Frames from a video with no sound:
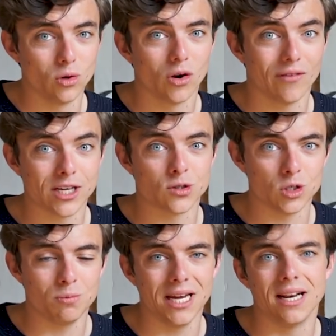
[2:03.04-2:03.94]
you a lot of
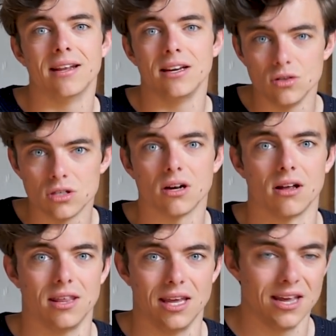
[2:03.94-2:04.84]
extra speed, and then you
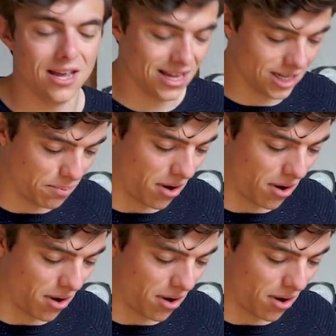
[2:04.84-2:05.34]
start the, the